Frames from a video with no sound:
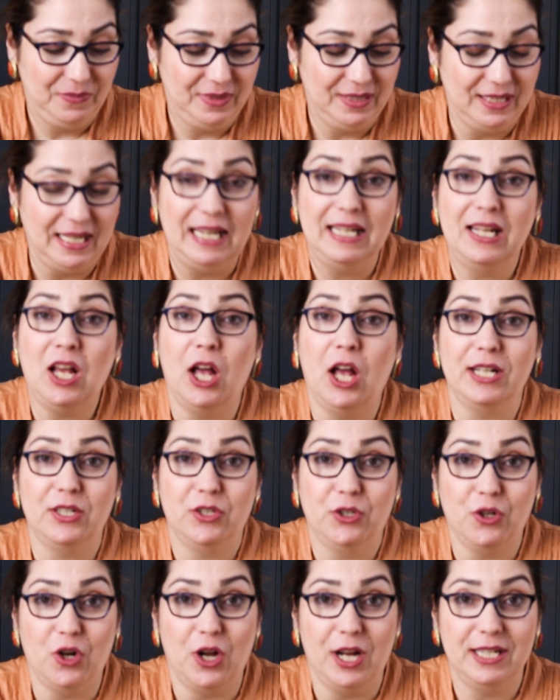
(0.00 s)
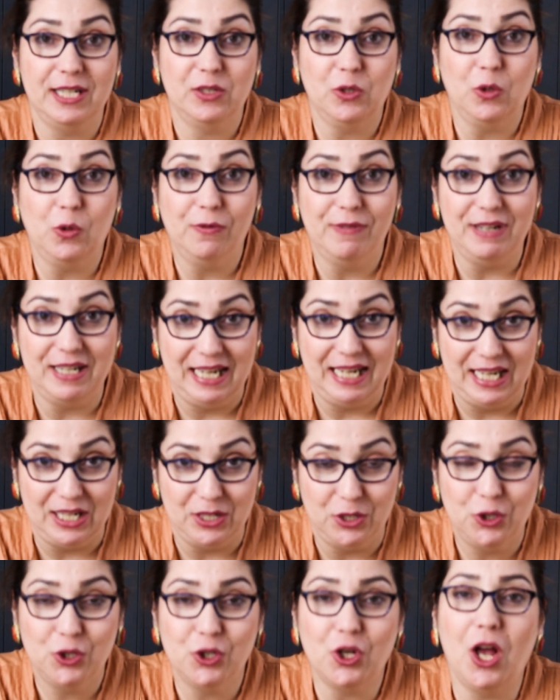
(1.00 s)
then I tried
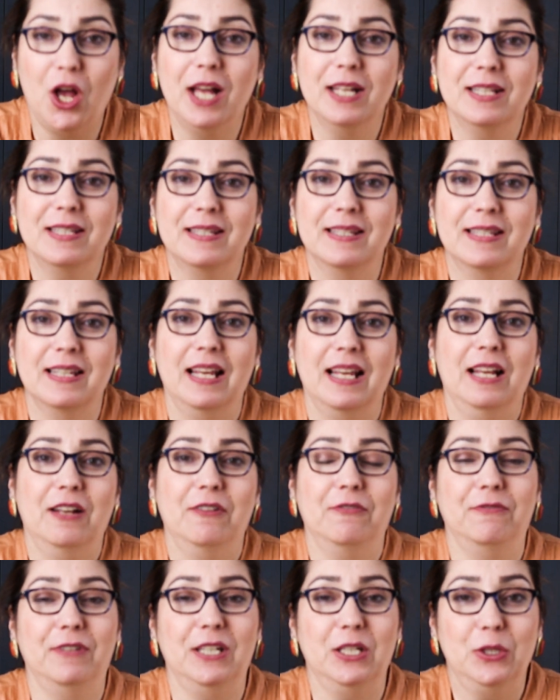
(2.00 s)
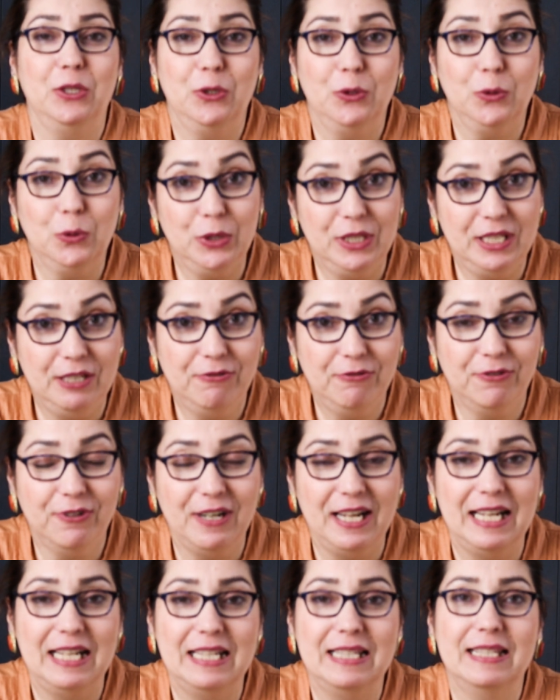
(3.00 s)
overhead shots with two
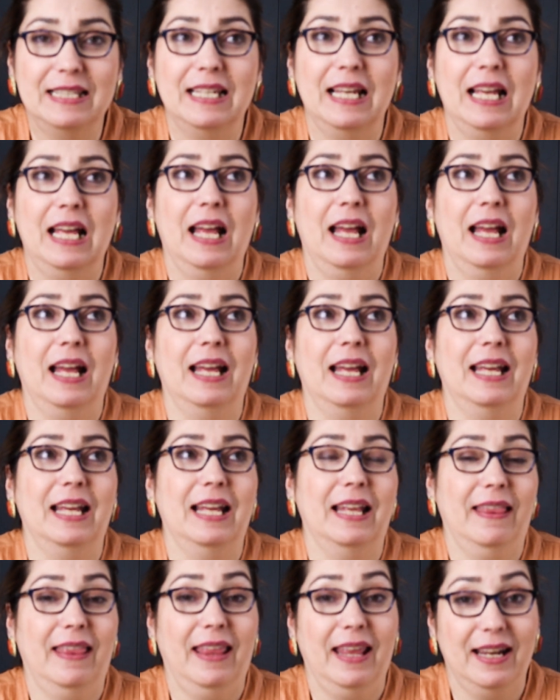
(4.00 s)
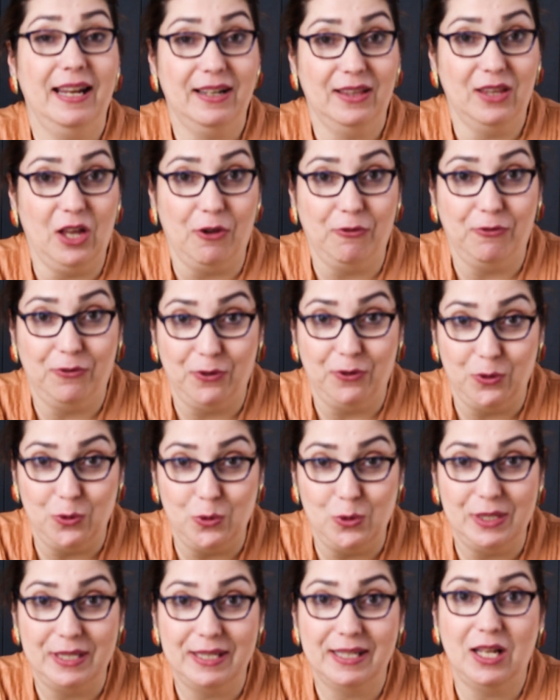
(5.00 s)
different third of
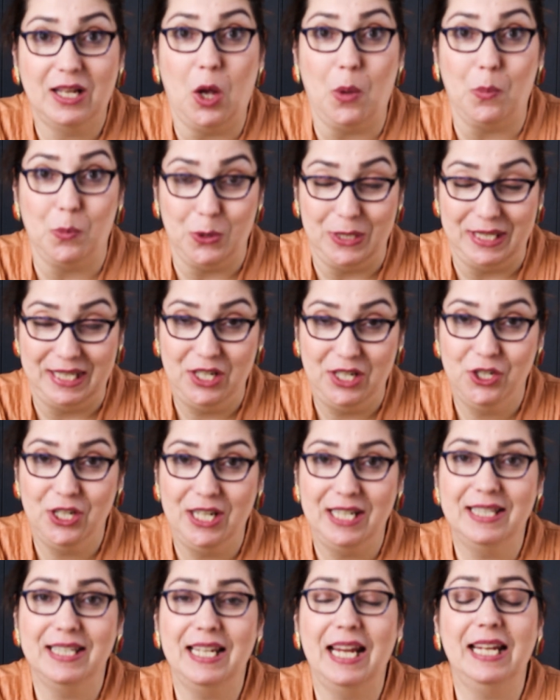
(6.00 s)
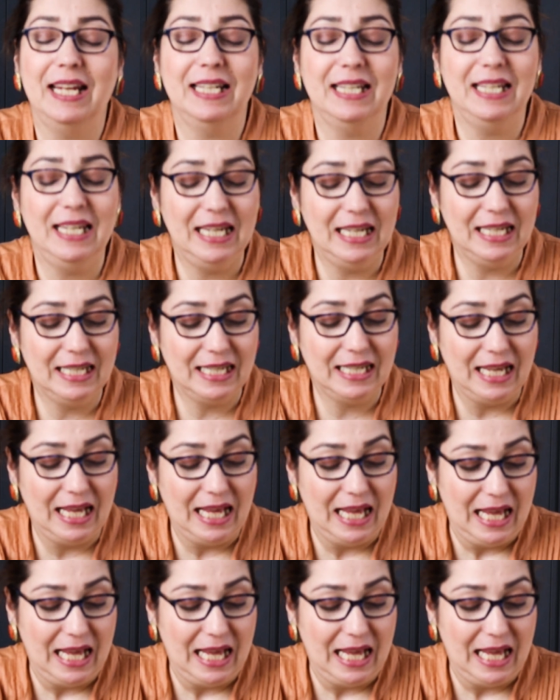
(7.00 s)
rules composition technique,